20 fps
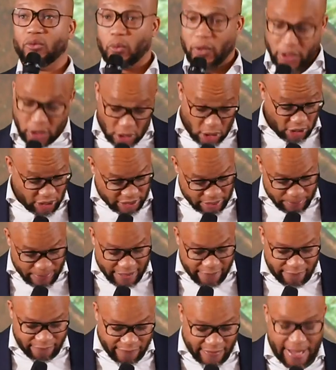We're talking
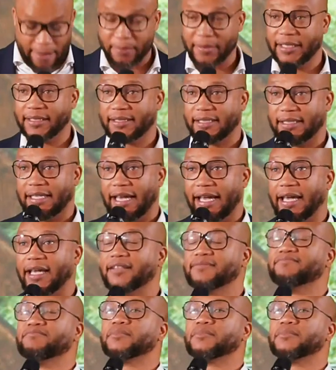about family today.